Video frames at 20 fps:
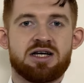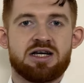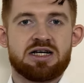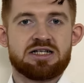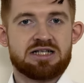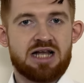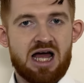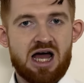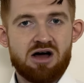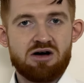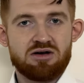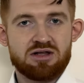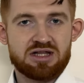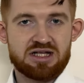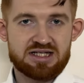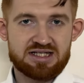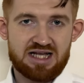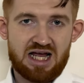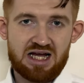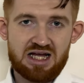Now, the
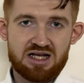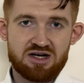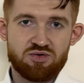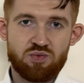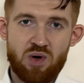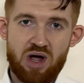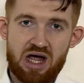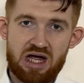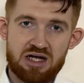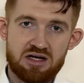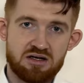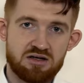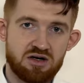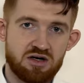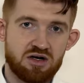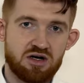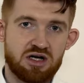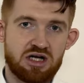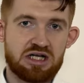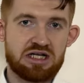second way
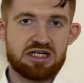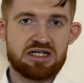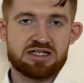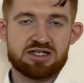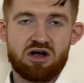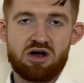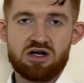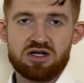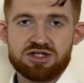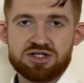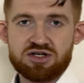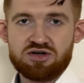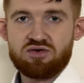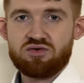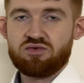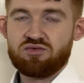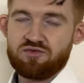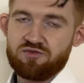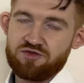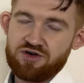is
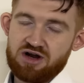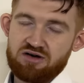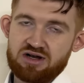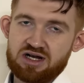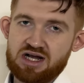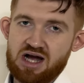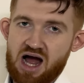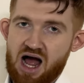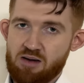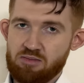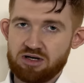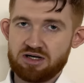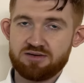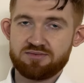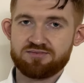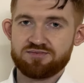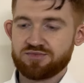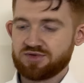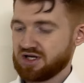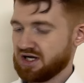also very common.
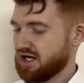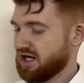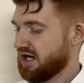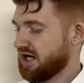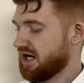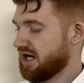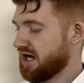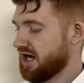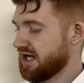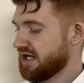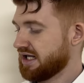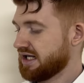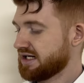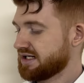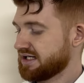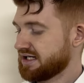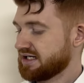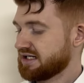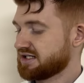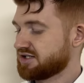It
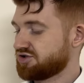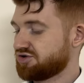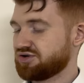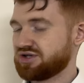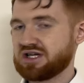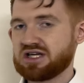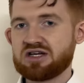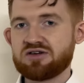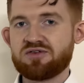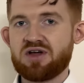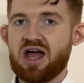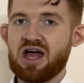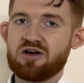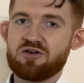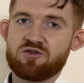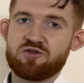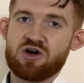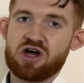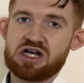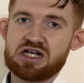is to give
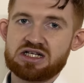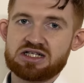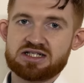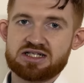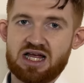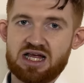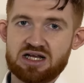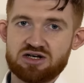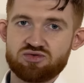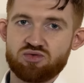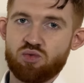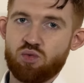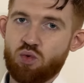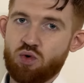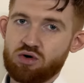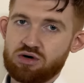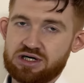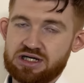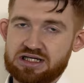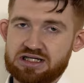advice and
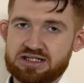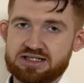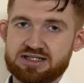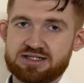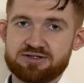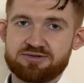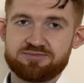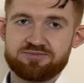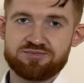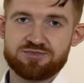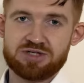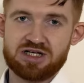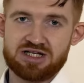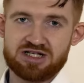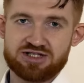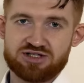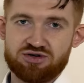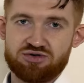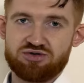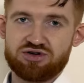warnings.
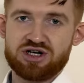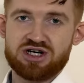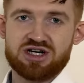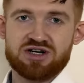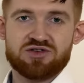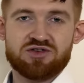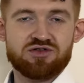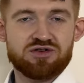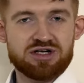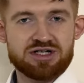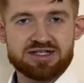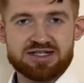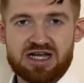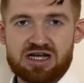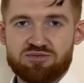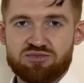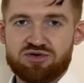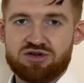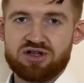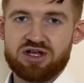So, for
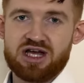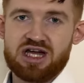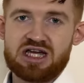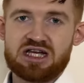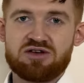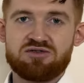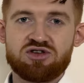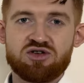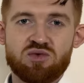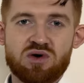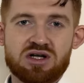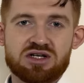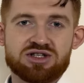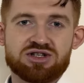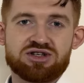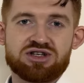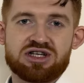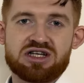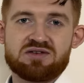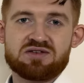example, if you want to
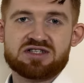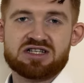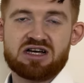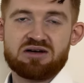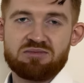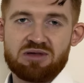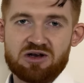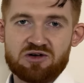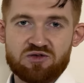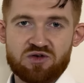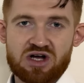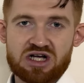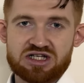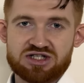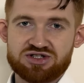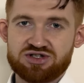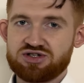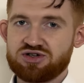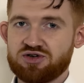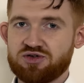give some advice
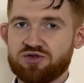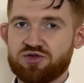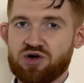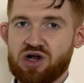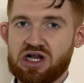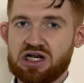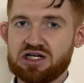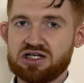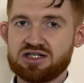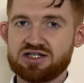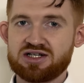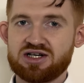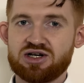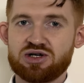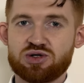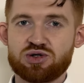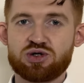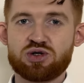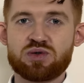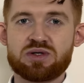to your friend
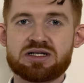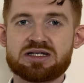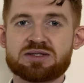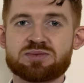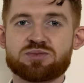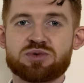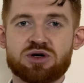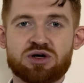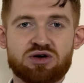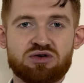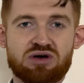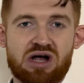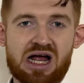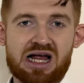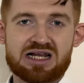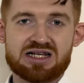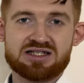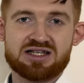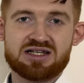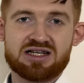who is
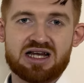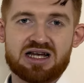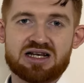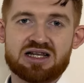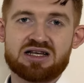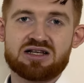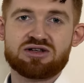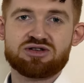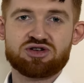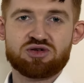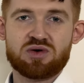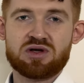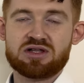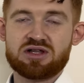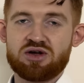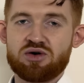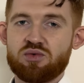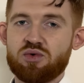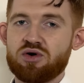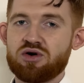procrastinating doing
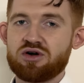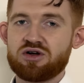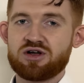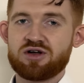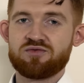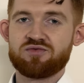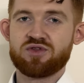their work,